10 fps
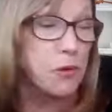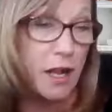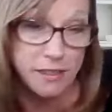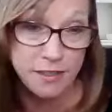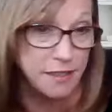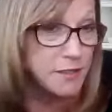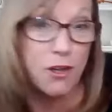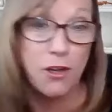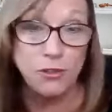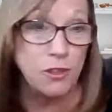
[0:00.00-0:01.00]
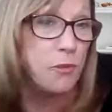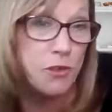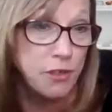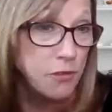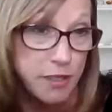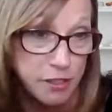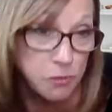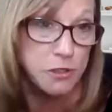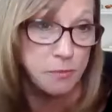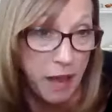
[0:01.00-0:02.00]
a process called community
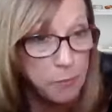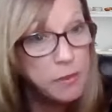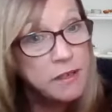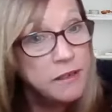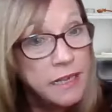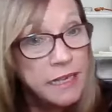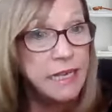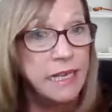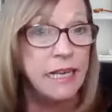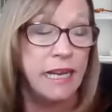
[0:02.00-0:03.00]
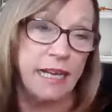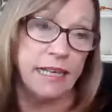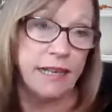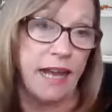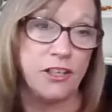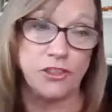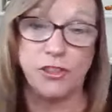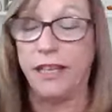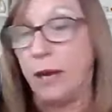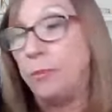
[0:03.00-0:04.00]
resource mapping, and
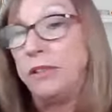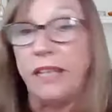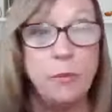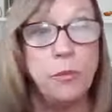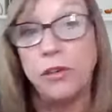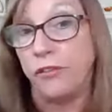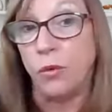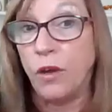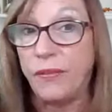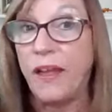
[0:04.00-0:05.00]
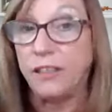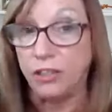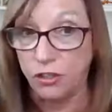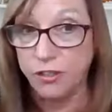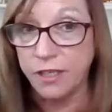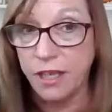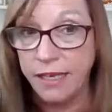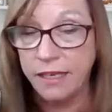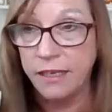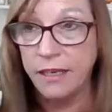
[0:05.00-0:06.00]
actually like a playbook for what that looks like.